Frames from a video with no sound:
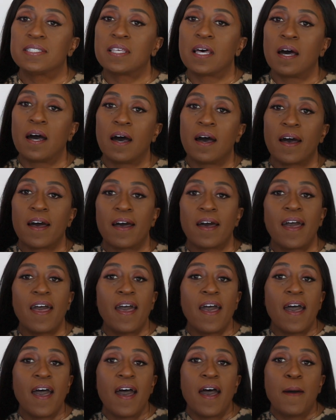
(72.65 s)

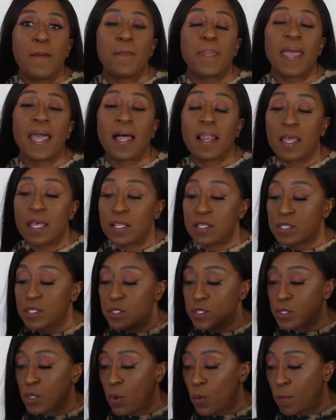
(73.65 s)
palette
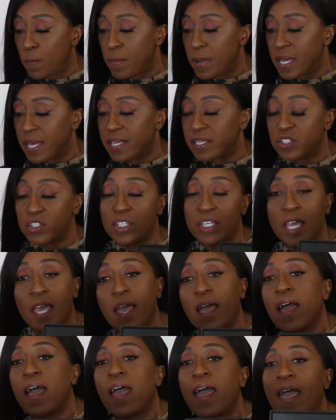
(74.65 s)
so much,
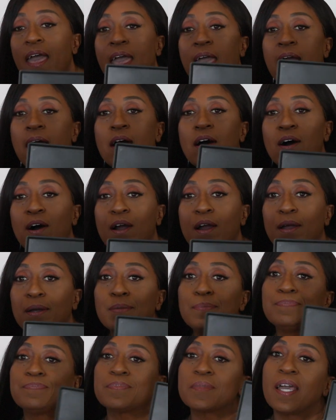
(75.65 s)
are
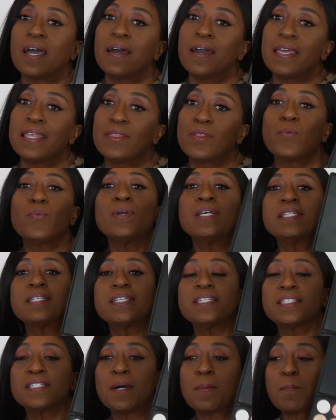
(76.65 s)
the reason
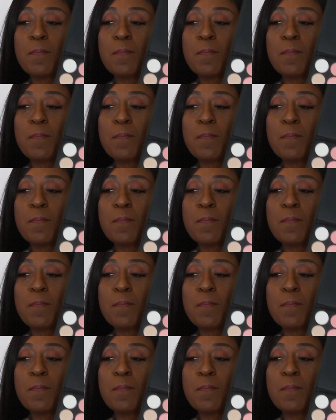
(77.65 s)
it's